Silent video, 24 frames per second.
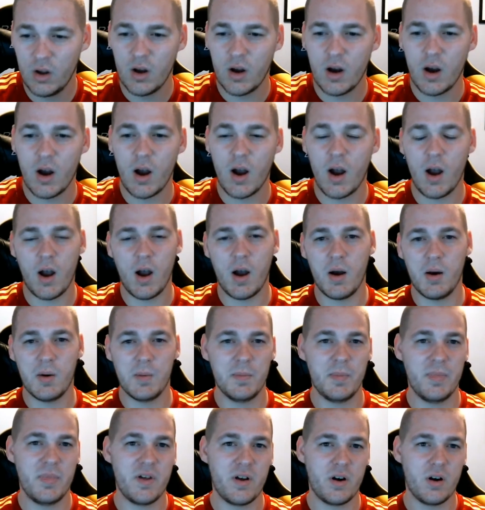
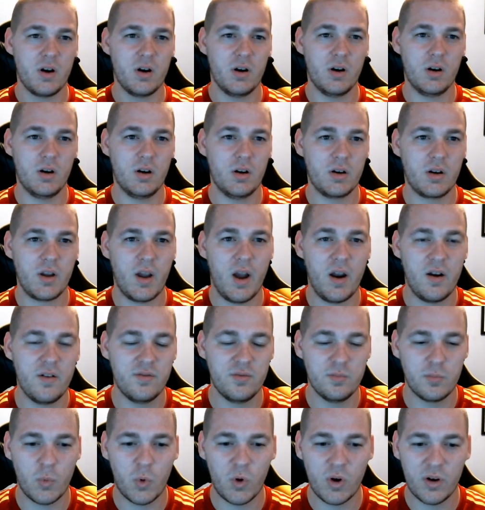that are kind
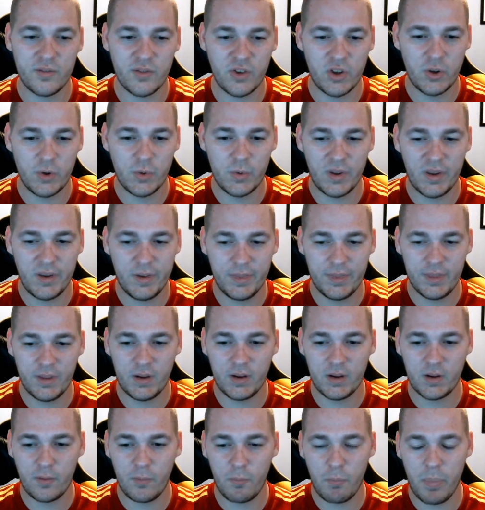of more of a unique
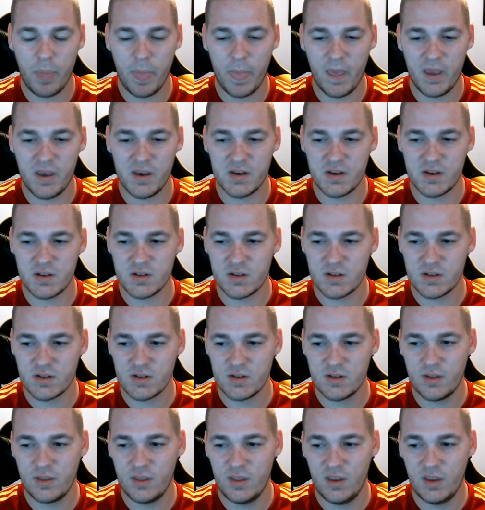thing
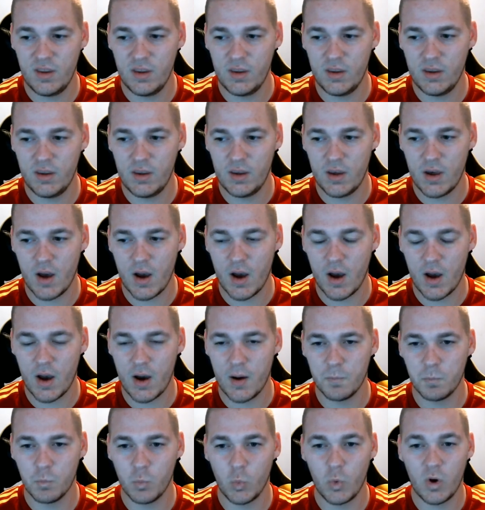is the
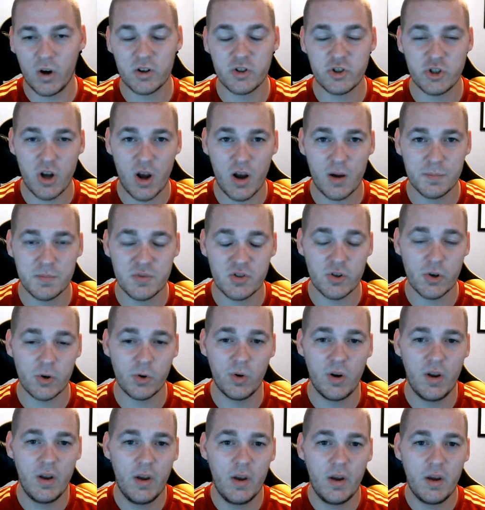workshop. So
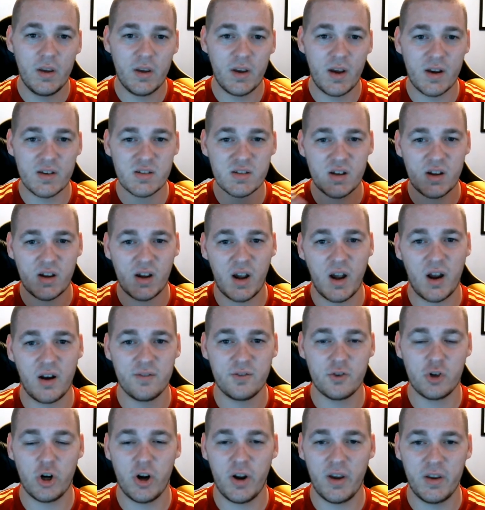you guys can kind
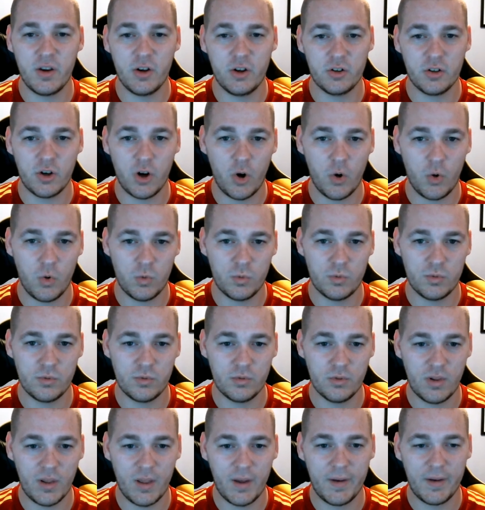of create your
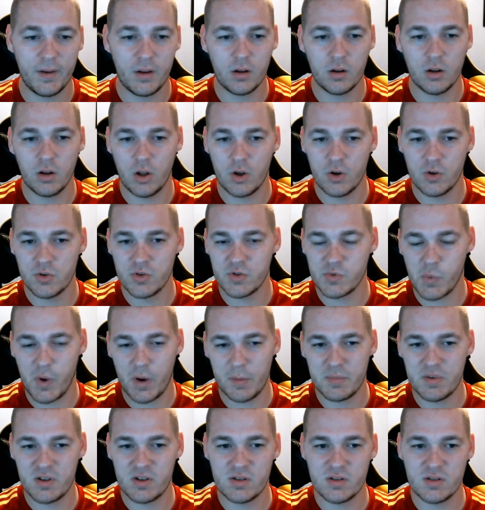own like clothes,
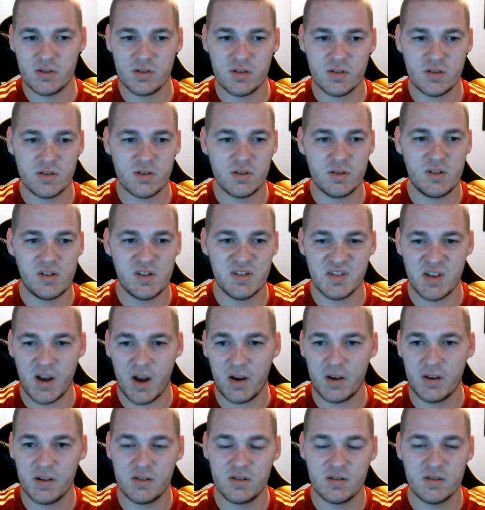weapons,
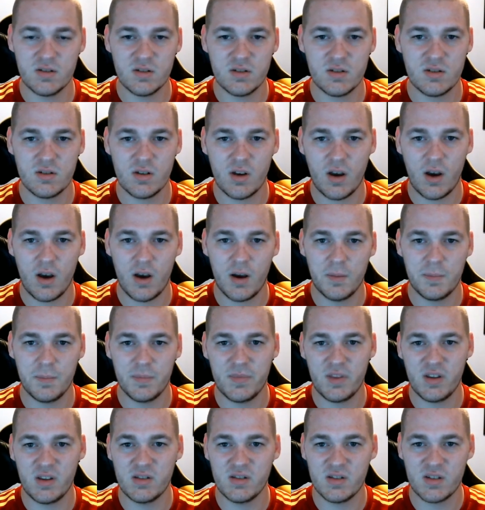designs,
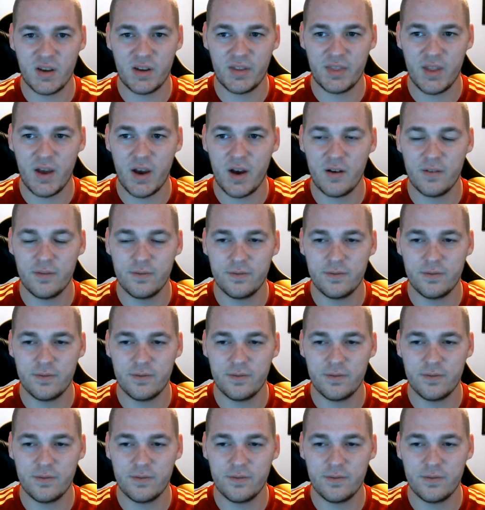things like that